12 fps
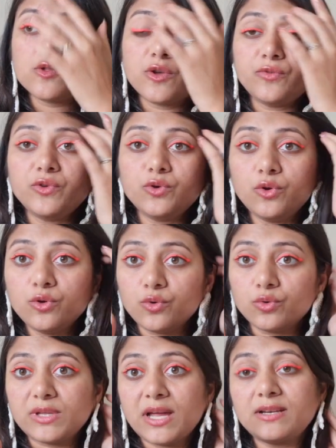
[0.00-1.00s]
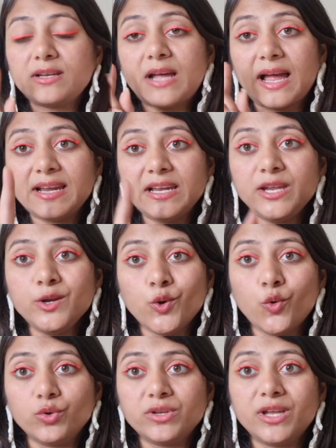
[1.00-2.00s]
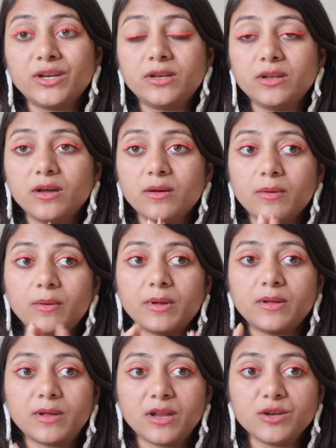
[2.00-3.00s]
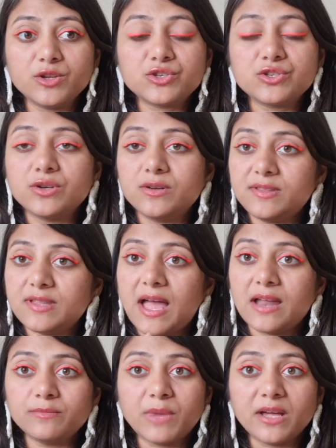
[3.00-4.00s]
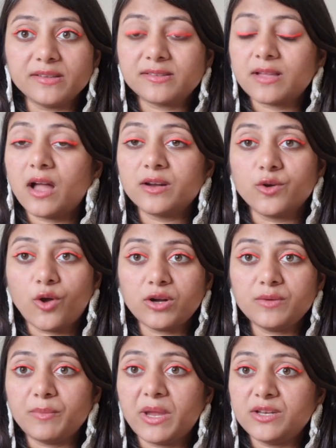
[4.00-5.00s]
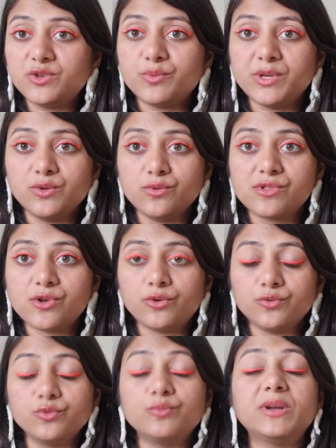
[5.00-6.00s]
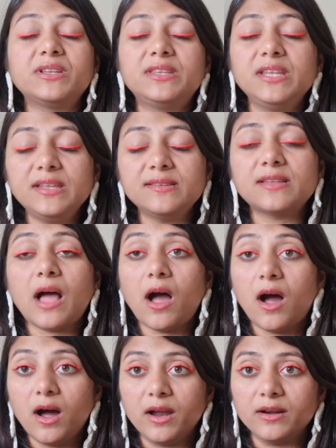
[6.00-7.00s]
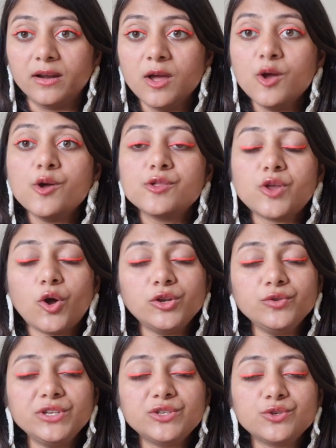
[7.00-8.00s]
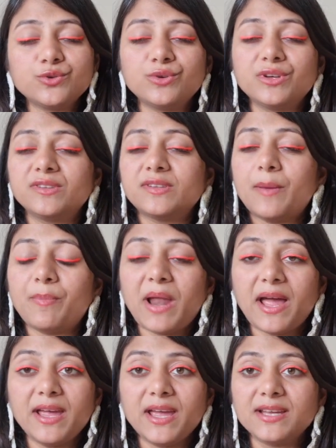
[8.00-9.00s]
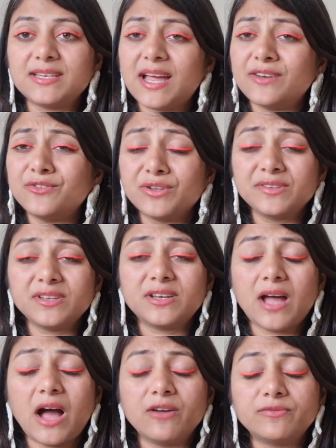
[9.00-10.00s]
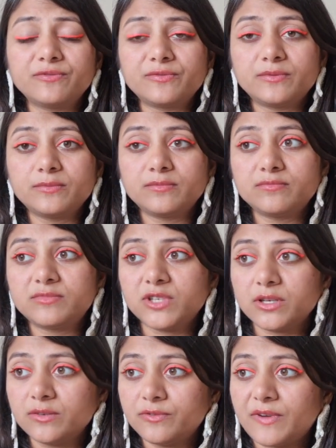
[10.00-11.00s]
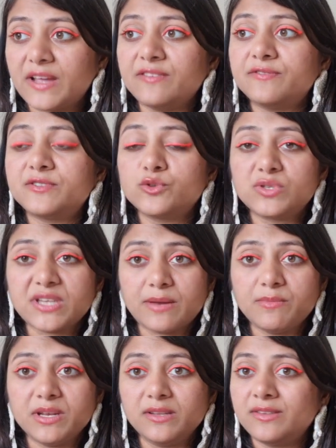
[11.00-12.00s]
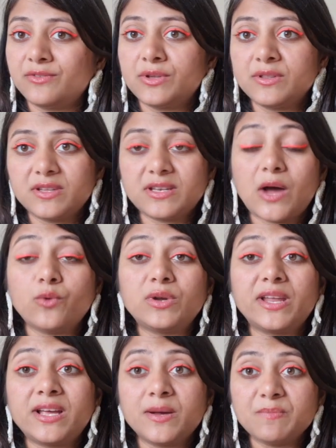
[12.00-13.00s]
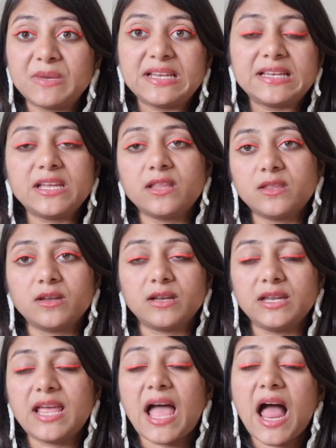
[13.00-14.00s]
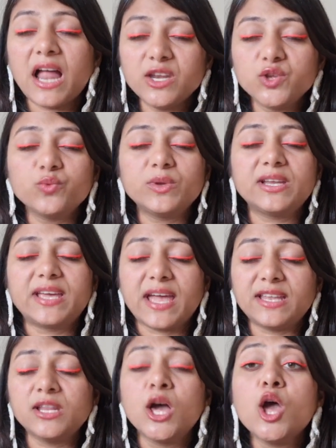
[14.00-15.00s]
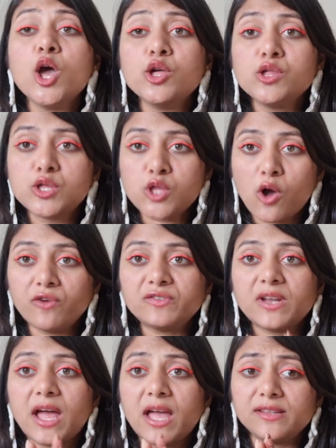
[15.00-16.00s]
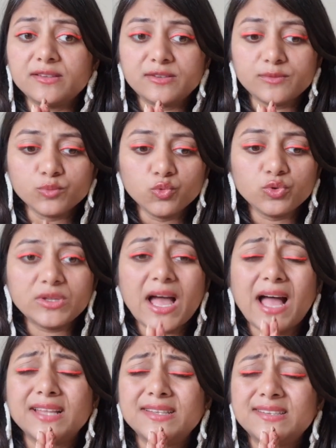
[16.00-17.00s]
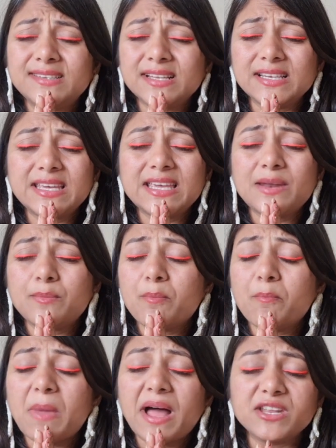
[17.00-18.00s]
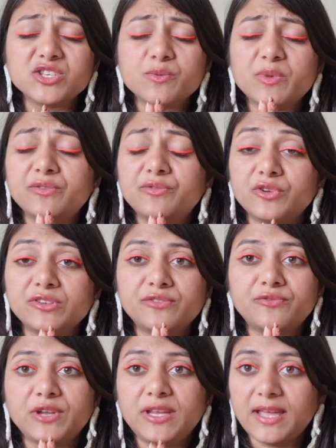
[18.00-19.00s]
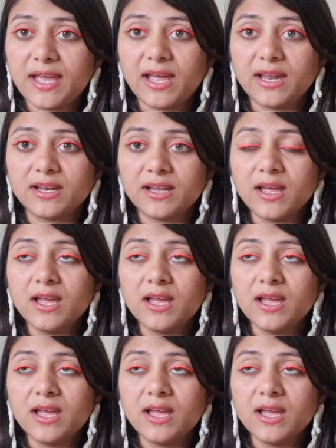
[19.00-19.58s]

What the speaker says: So if you don't know that, kindly note that conditioners and masks are not made to be used on root, but these are. So all you need to do is apply it and rinse it after 5 to 10 minutes. Rinse it out like completely and thoroughly, and you will get soft and smooth and silky and manageable frizz-free hair.